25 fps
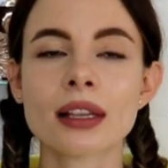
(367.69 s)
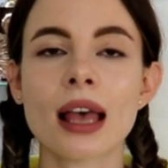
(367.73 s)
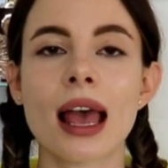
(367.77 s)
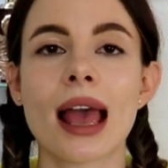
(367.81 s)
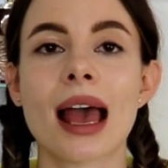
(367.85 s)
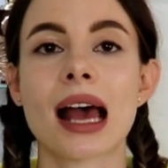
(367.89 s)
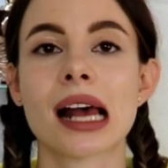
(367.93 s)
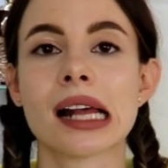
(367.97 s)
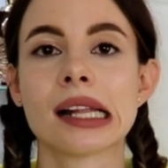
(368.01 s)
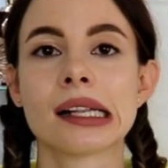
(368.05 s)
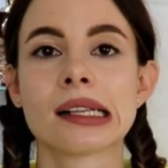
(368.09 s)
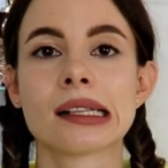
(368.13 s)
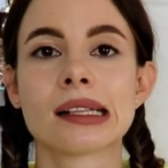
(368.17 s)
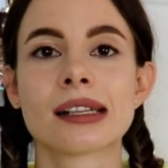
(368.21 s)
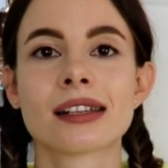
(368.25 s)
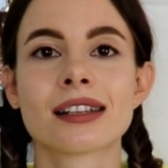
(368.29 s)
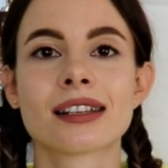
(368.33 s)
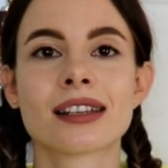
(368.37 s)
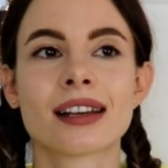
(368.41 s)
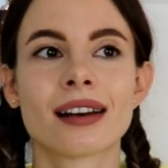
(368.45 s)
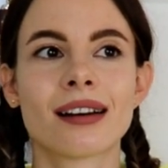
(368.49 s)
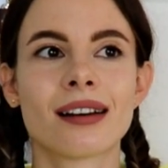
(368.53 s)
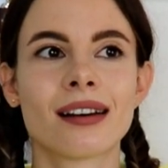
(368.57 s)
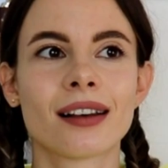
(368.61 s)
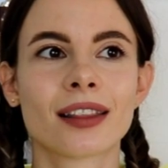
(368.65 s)

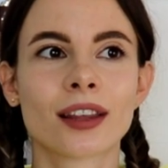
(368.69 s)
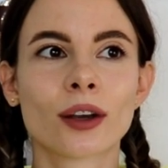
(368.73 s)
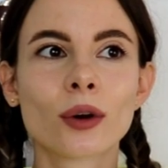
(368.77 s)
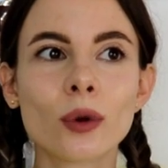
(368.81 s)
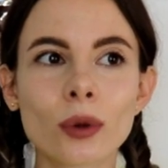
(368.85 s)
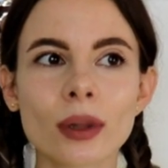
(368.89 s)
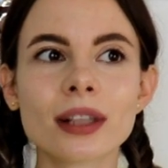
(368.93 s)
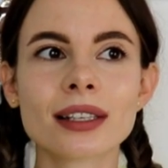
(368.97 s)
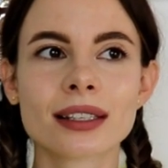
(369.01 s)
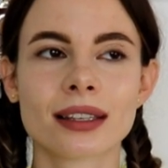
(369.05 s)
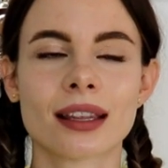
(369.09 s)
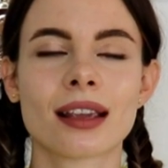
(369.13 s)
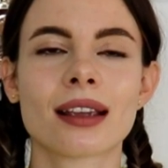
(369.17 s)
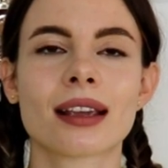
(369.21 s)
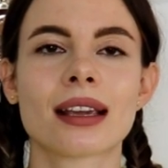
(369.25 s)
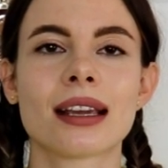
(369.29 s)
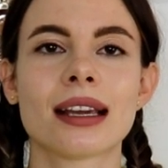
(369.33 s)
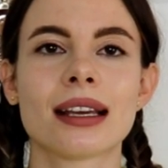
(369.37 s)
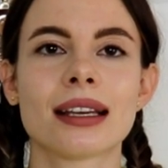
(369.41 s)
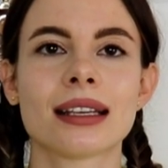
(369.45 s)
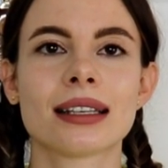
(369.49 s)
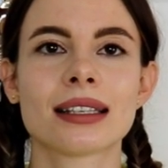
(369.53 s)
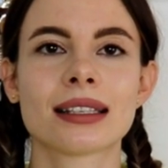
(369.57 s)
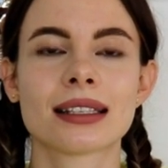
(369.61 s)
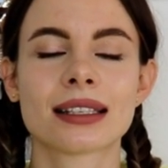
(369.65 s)
and the coolest thing
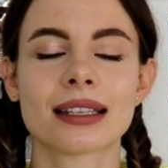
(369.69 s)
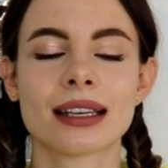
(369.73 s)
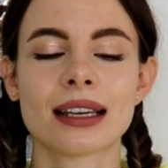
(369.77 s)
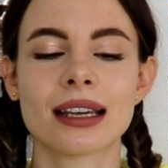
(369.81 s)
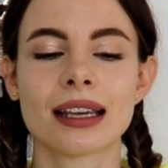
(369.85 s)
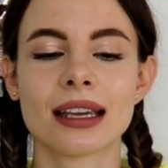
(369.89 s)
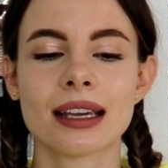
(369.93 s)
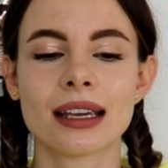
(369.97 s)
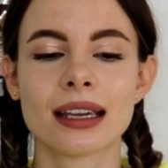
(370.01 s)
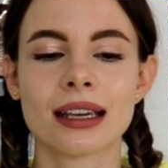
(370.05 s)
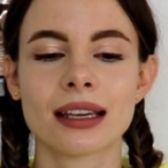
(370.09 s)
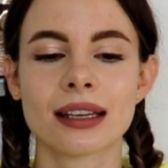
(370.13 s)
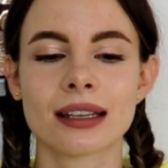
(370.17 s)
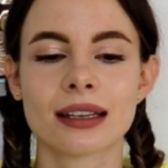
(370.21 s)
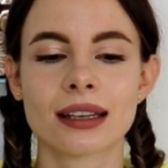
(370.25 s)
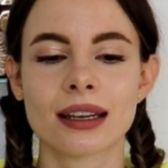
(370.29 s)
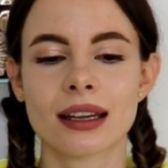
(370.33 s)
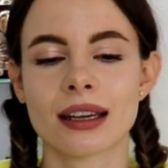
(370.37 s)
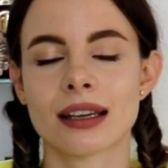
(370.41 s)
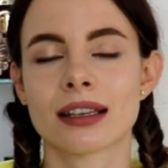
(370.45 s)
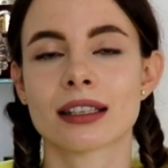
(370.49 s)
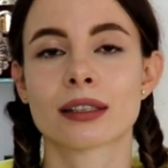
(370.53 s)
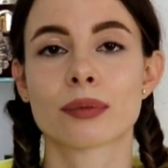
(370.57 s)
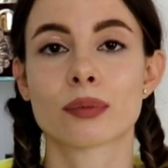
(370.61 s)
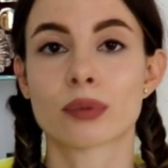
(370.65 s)
is it
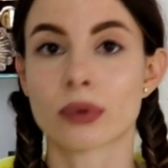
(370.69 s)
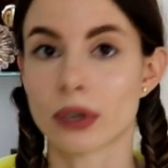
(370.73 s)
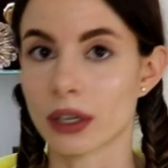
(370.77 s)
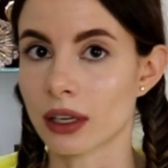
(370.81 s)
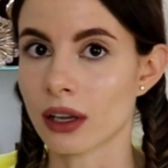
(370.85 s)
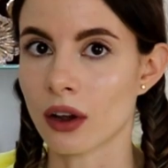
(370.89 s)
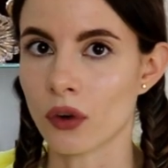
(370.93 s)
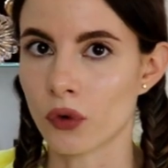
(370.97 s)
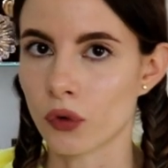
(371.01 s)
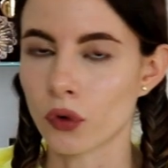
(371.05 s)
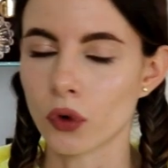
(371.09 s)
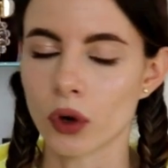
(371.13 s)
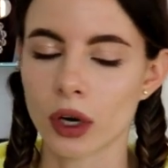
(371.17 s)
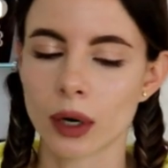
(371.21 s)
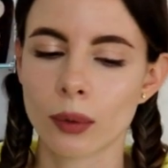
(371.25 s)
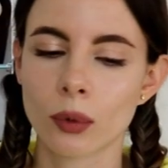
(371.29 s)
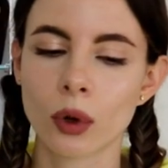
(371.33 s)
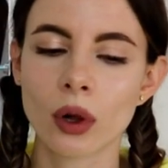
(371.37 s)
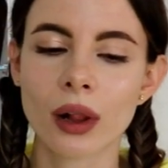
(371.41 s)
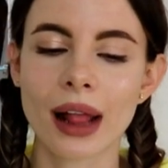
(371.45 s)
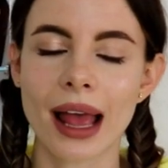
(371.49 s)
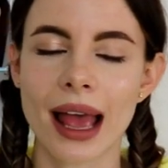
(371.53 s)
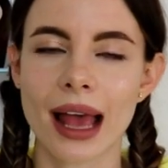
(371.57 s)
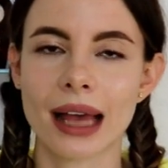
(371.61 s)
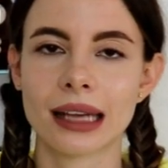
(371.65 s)
is pretty
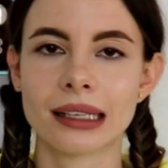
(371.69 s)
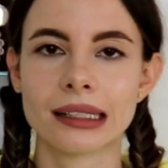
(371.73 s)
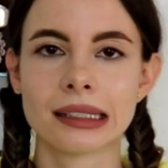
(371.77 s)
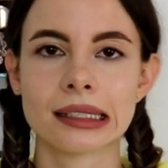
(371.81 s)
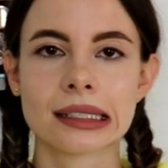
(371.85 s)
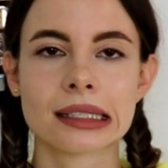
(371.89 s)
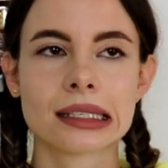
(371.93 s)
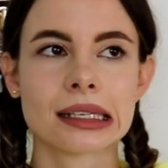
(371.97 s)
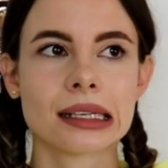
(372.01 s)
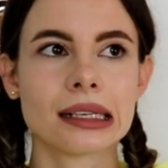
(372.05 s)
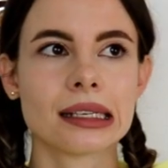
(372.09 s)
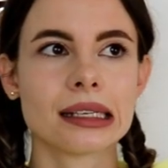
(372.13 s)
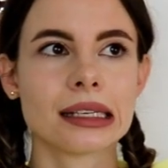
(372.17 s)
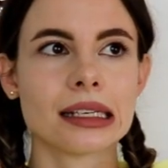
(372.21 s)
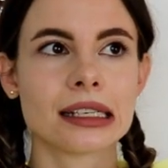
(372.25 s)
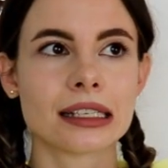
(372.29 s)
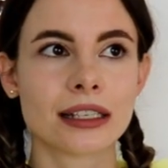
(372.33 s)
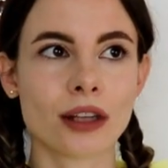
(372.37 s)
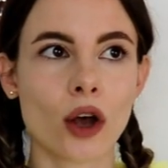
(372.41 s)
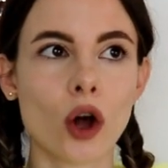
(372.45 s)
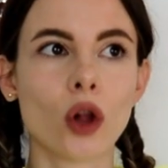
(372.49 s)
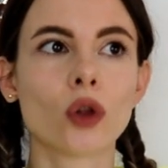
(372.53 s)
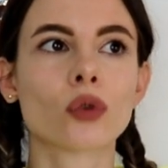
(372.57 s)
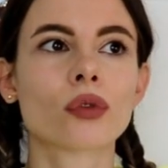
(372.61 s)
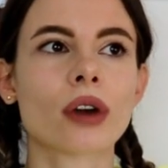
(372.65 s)
affordable and
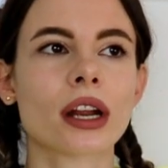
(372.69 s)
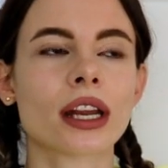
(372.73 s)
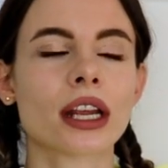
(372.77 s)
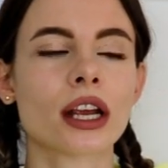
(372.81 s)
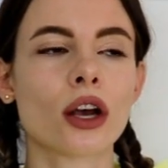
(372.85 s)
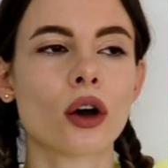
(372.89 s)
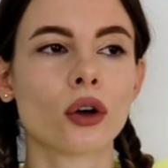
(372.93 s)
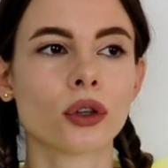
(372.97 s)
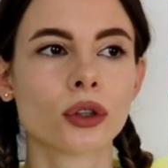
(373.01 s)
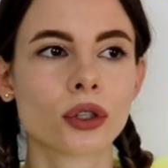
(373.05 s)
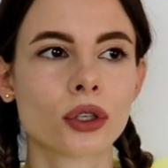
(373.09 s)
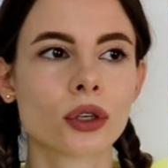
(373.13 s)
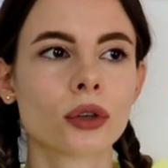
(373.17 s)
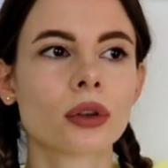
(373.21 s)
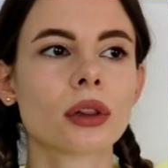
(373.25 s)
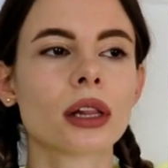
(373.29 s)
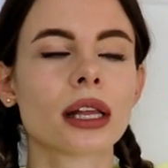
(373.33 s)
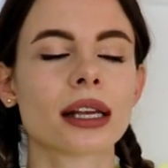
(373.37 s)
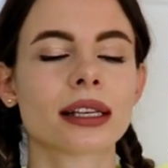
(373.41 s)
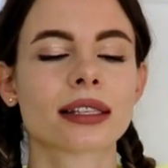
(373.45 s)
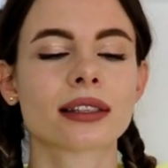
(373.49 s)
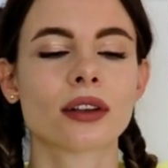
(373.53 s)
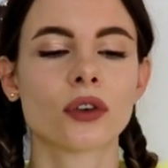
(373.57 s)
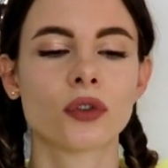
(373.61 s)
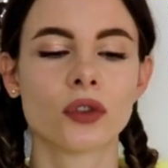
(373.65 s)
is already on
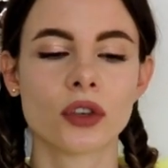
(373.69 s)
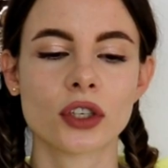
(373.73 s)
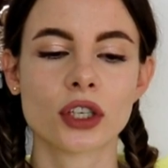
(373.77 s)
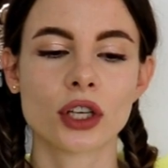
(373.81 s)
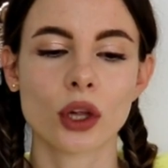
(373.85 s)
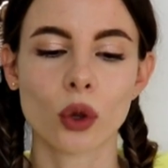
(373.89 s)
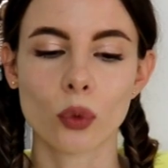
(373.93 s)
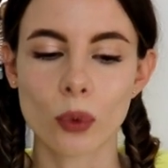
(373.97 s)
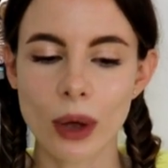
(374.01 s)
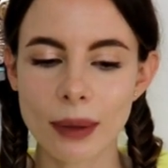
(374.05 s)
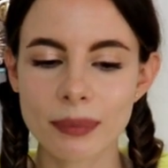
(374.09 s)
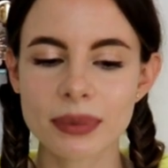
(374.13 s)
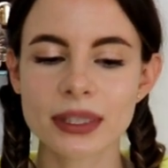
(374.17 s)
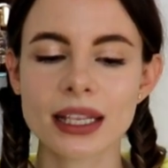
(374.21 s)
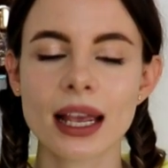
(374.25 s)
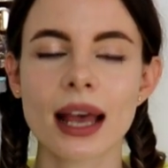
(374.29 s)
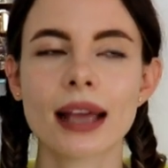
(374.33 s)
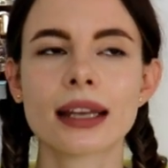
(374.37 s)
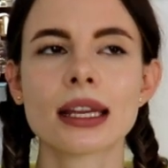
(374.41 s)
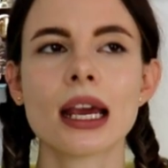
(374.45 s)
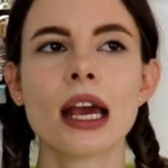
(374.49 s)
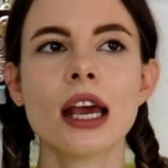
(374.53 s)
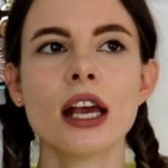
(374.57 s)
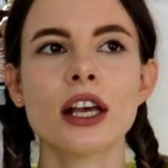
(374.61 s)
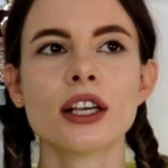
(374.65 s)
Douglas official
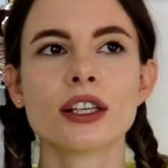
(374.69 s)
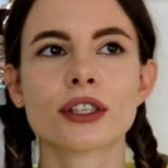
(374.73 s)
website.